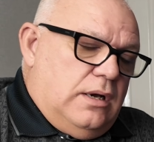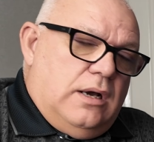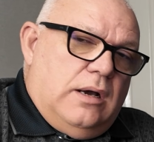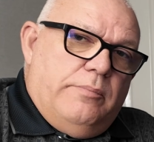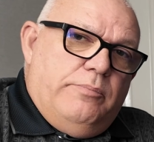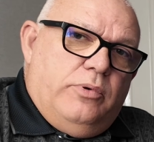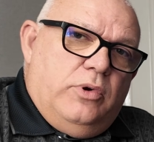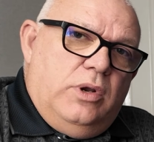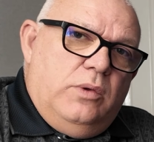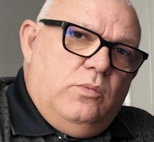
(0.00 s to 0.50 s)

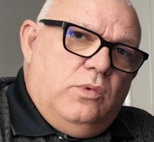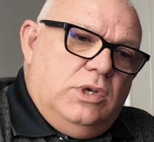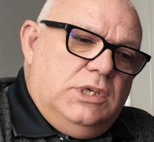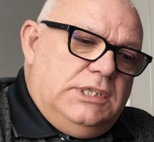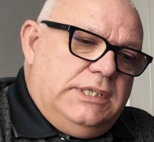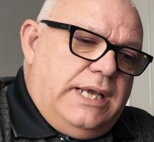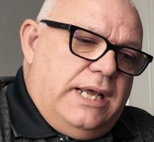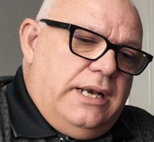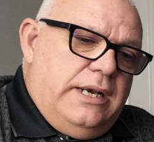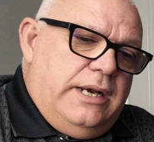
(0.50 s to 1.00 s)
I'm putting one
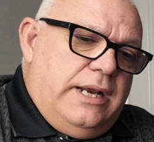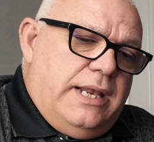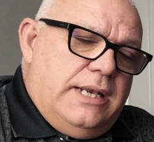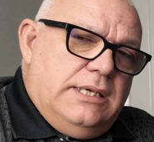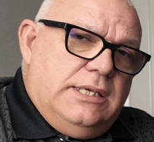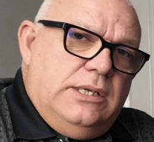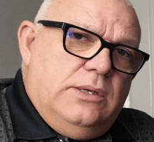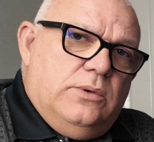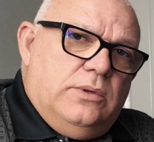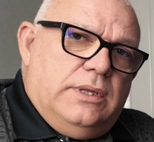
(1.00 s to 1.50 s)
scanner
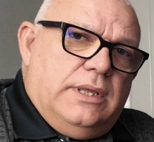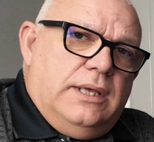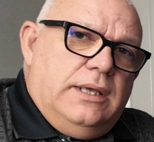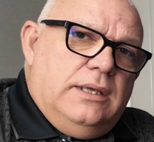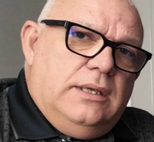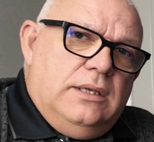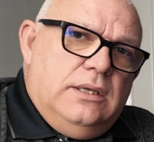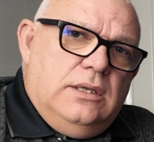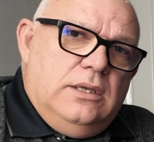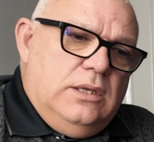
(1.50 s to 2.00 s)
against the other.
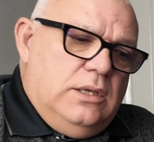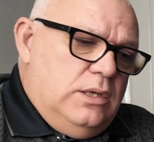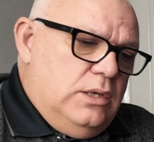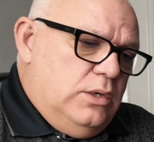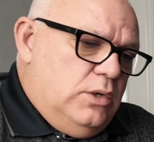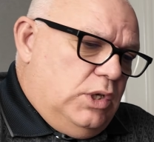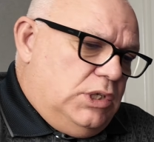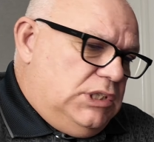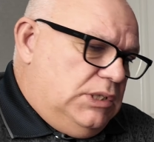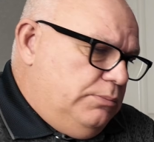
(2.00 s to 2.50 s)

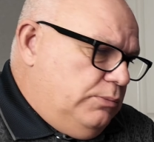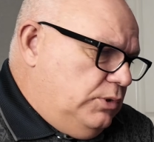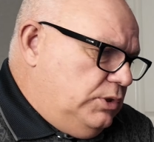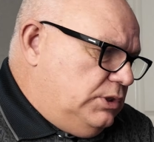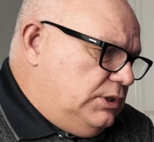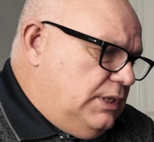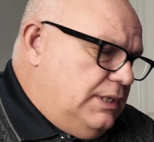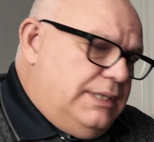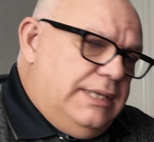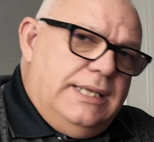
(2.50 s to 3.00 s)
Not so much
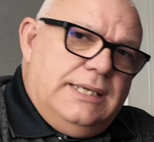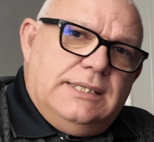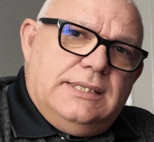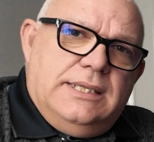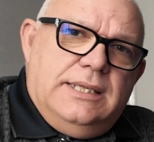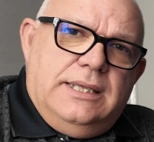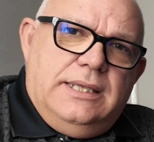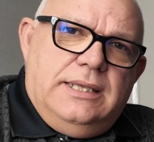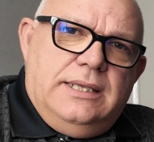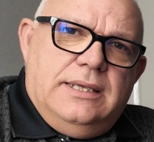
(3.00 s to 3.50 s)
to diss
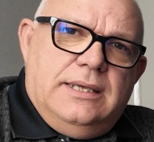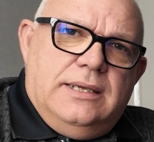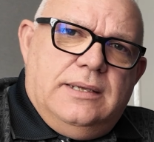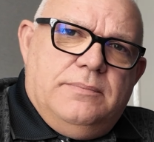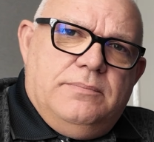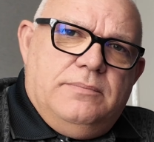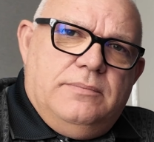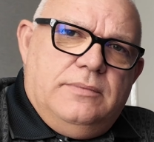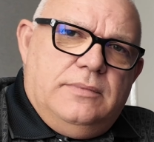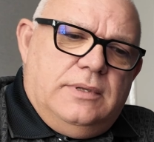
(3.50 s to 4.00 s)
the
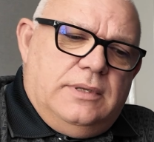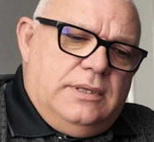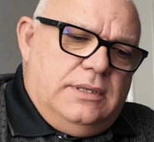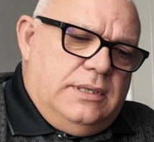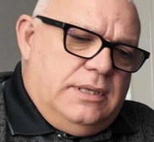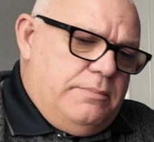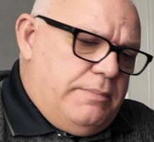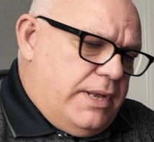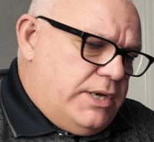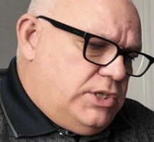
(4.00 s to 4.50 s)

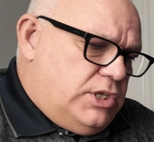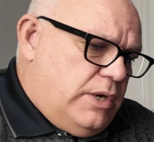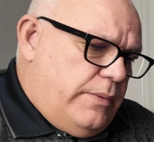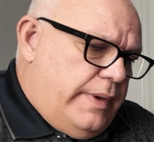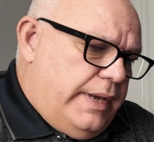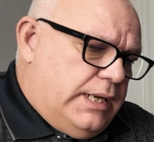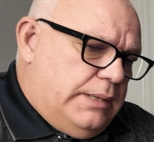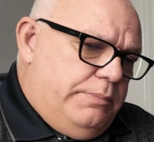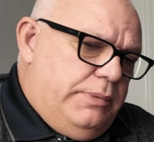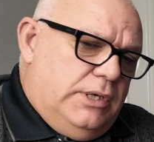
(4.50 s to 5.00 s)
Metro
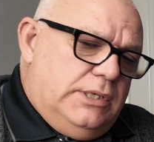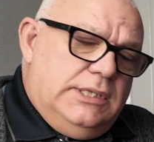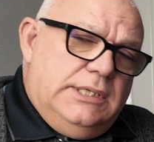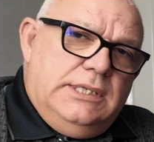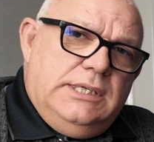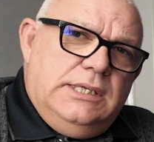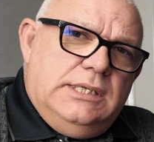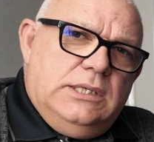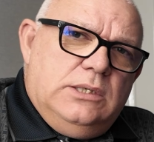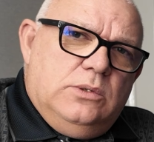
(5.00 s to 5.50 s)
X, because
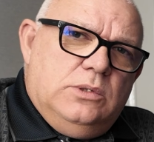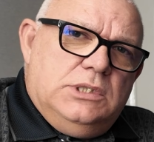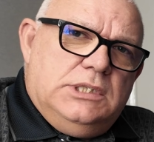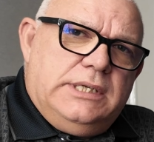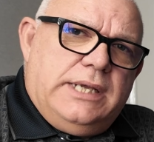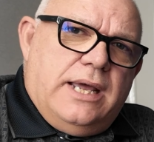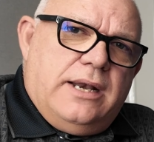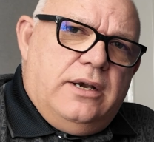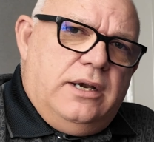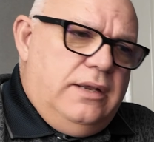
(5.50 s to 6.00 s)
it is a good
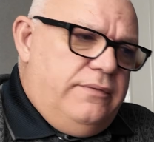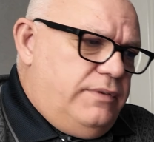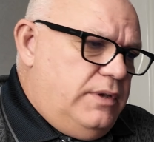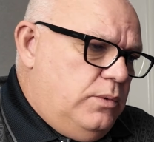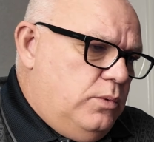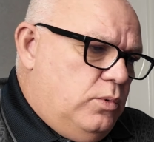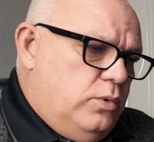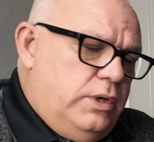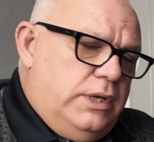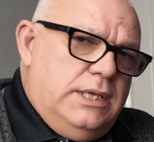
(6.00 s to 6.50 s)
scanner if you
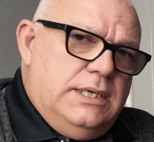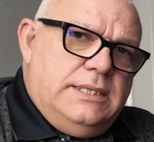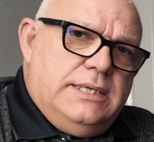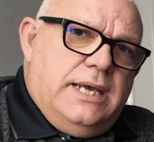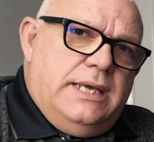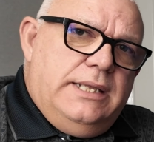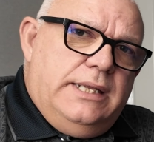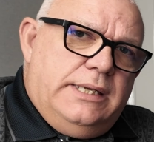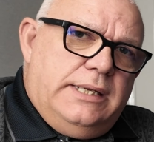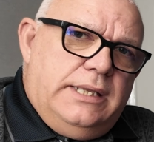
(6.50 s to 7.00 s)

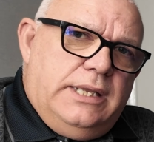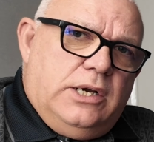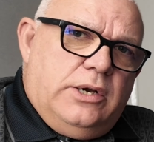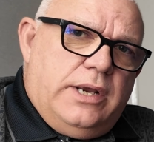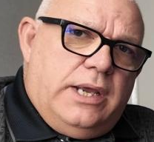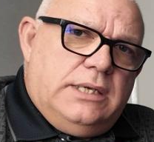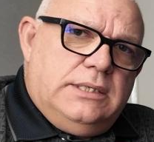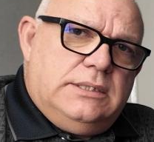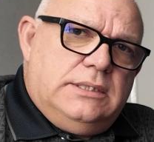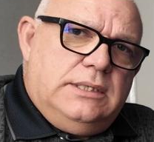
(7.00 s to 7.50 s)
orientate this in the
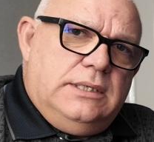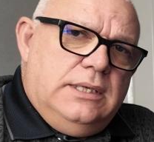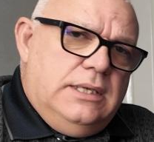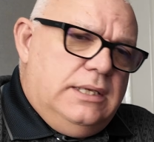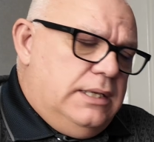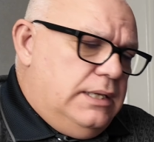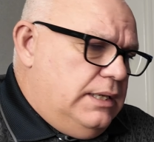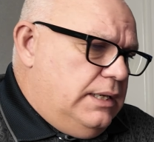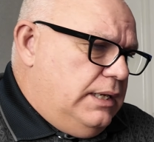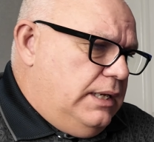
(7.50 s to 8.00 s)

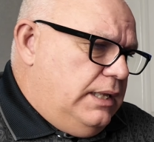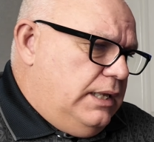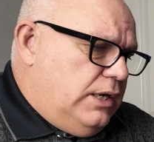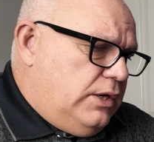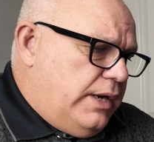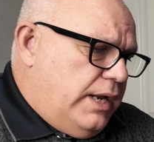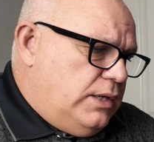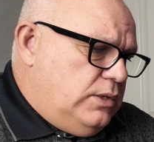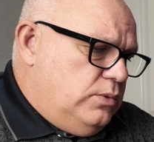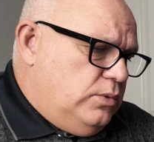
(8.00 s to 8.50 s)

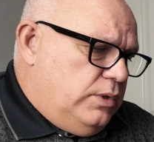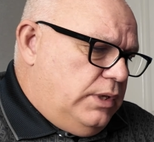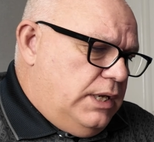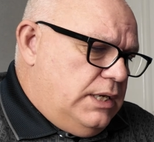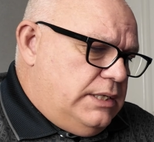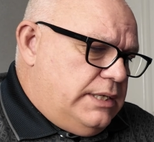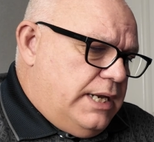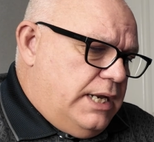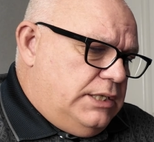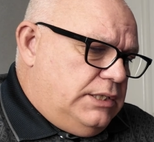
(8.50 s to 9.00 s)
correct
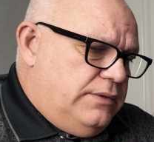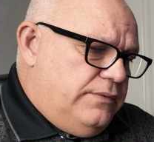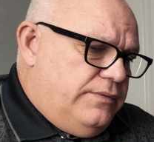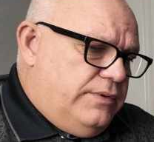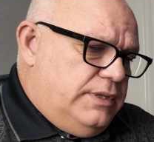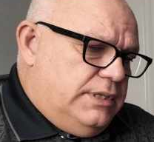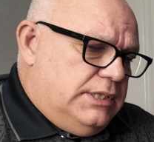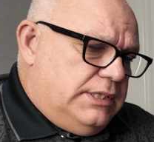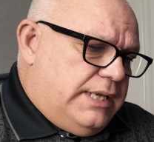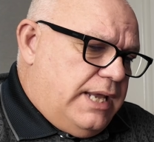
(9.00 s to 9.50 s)
orientation for
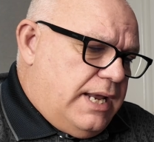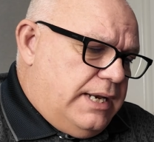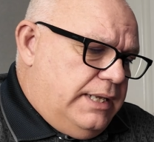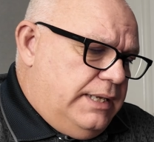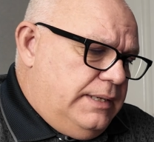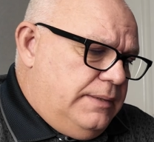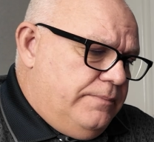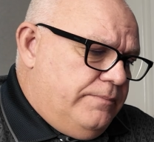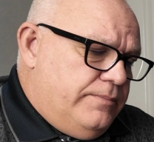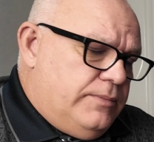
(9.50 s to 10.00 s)
the
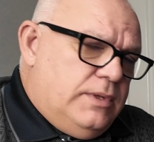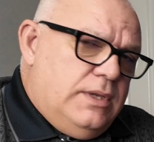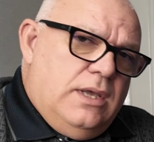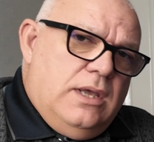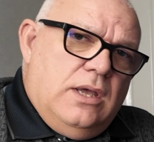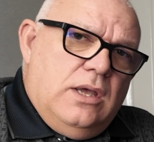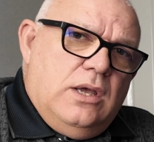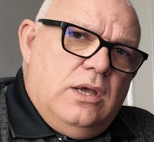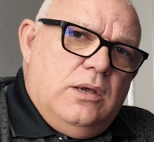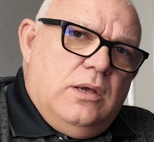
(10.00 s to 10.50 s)
scanning.
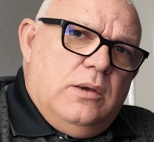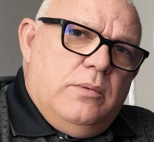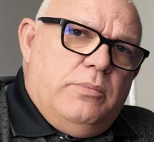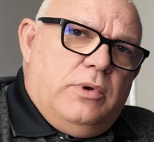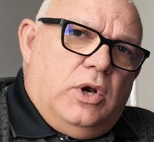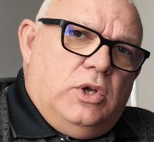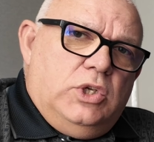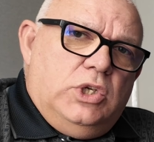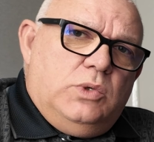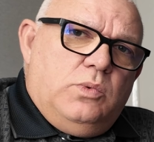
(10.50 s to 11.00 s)

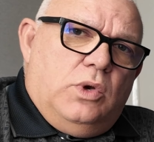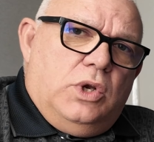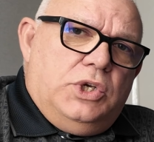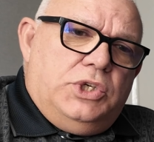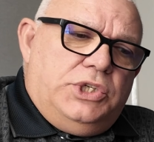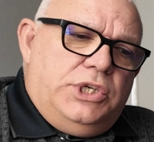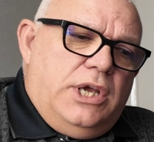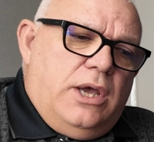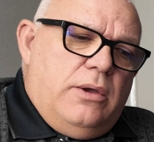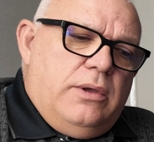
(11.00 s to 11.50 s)
But I just want to
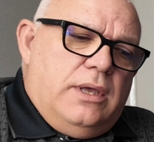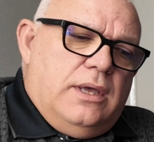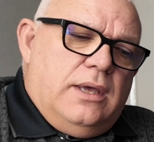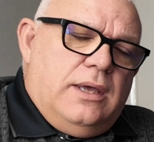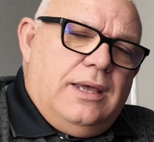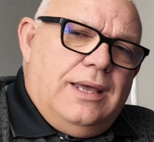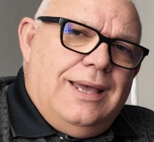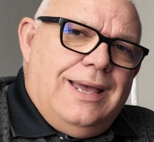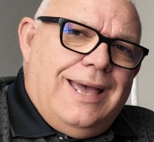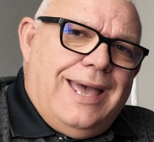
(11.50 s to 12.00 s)
show you
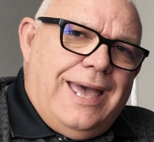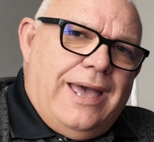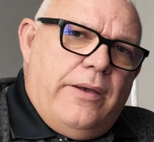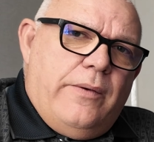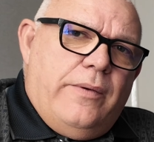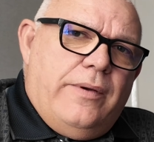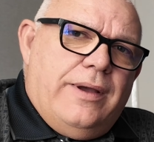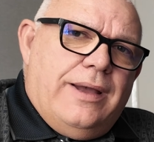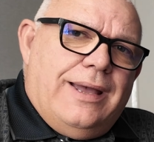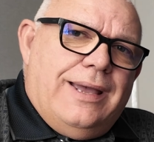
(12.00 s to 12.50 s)

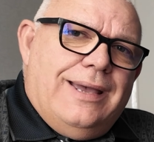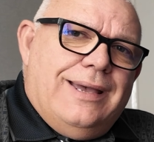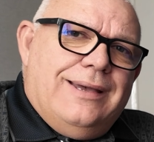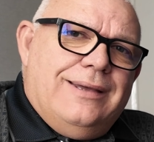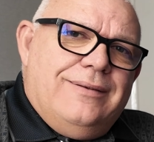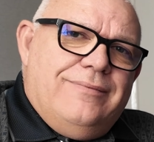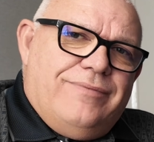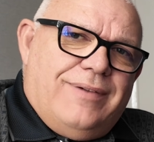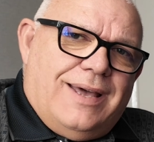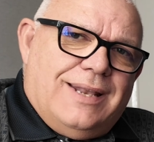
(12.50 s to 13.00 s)
how
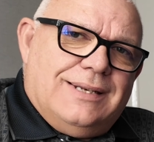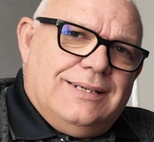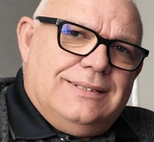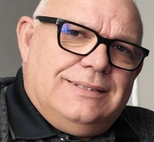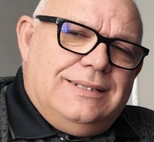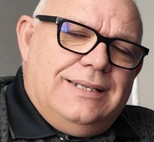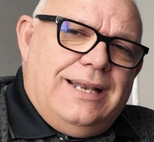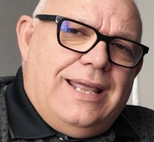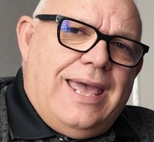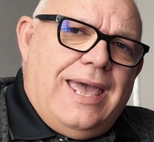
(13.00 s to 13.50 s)

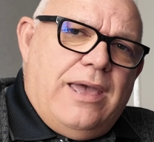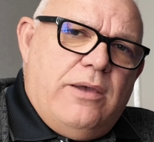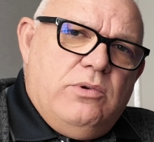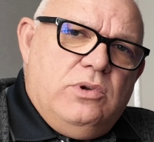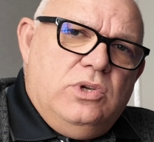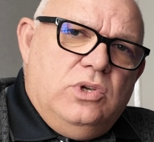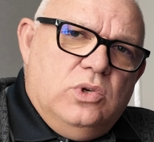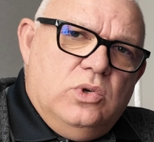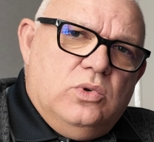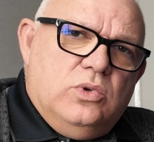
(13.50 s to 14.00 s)
advanced and how
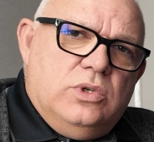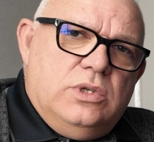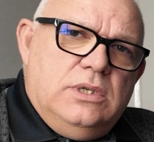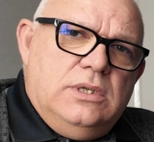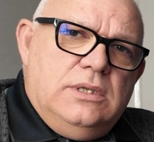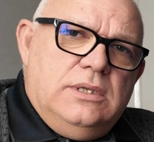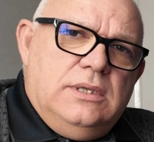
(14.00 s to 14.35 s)
good